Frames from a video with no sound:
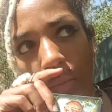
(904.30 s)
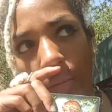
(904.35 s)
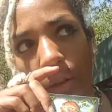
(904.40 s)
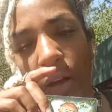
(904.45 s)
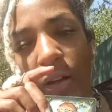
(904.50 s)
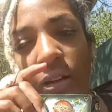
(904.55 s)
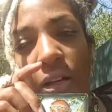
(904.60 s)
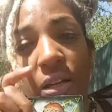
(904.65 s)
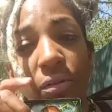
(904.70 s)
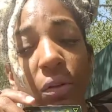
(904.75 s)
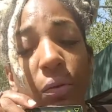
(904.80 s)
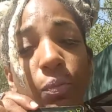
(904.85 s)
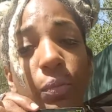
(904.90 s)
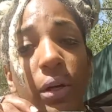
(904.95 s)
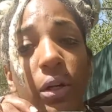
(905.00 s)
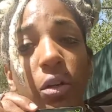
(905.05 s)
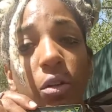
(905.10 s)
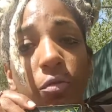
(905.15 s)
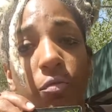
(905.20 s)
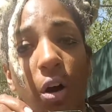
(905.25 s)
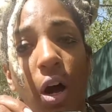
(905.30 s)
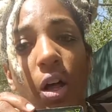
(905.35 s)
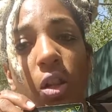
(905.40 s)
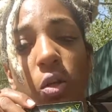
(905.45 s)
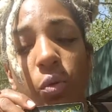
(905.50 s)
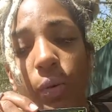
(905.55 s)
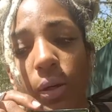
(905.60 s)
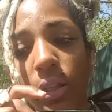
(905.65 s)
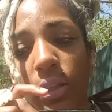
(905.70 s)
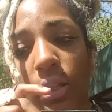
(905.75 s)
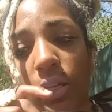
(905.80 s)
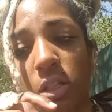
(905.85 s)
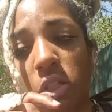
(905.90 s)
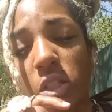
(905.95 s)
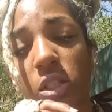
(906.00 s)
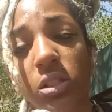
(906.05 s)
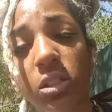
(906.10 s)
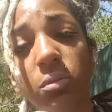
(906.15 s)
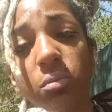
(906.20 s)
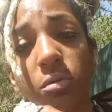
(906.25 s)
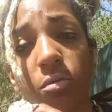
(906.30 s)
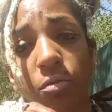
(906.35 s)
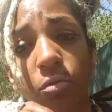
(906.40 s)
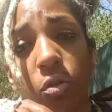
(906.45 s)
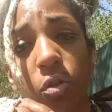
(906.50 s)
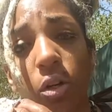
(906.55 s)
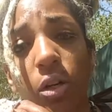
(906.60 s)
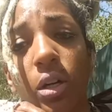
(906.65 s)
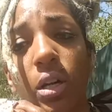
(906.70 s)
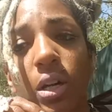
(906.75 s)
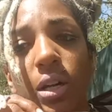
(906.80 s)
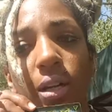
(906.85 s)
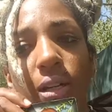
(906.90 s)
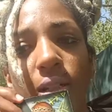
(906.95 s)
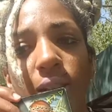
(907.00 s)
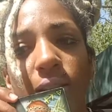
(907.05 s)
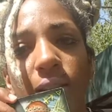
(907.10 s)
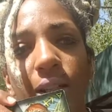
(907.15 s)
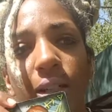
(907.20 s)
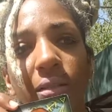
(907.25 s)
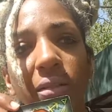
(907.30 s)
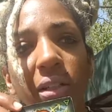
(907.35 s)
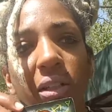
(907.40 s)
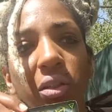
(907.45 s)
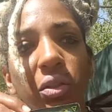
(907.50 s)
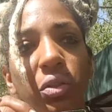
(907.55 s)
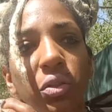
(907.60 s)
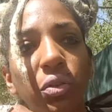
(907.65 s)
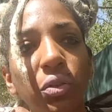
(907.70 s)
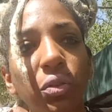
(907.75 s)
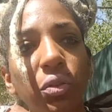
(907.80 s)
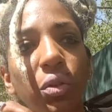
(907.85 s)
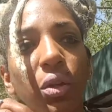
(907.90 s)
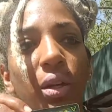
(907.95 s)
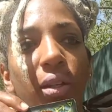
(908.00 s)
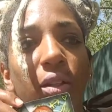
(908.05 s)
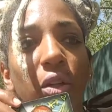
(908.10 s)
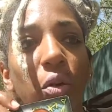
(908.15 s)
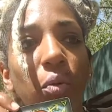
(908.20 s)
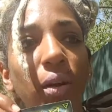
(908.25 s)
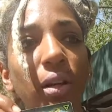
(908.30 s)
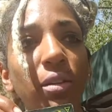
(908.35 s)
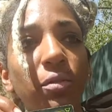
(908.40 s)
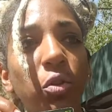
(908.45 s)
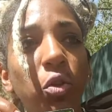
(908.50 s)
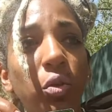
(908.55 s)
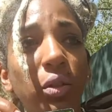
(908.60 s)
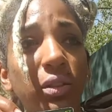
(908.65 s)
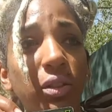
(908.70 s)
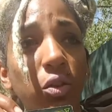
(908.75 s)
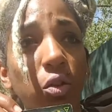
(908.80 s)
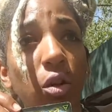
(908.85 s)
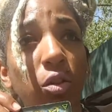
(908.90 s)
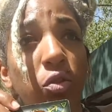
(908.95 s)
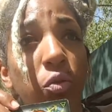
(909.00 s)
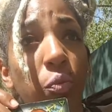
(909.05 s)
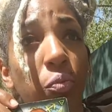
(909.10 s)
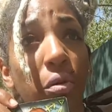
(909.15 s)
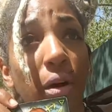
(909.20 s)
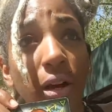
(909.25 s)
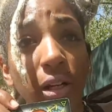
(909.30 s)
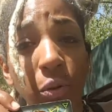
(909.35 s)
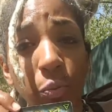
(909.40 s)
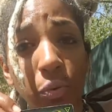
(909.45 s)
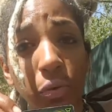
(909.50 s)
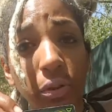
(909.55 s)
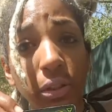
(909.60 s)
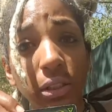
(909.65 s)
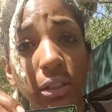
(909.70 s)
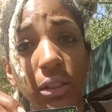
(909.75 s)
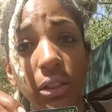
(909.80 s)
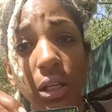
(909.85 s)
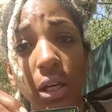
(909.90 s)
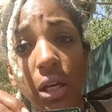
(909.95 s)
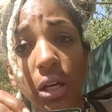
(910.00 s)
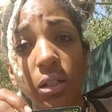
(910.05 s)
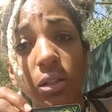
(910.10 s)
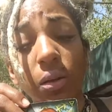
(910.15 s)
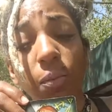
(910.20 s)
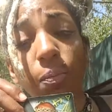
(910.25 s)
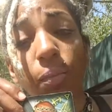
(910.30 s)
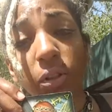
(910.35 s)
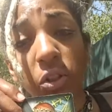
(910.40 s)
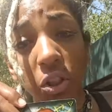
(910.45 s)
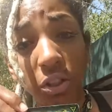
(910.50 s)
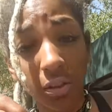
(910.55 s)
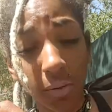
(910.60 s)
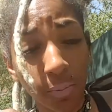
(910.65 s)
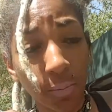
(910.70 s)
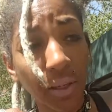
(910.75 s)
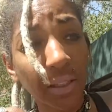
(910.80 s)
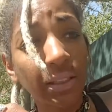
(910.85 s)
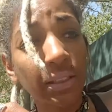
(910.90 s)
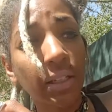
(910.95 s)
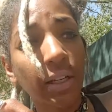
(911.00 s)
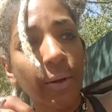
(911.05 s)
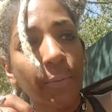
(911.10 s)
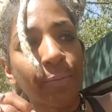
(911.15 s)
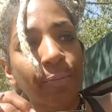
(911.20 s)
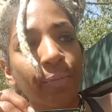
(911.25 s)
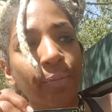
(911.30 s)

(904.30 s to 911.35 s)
an even bigger following than she did before. Is going to, the Queen of Coins is also prosperous. She's abundant.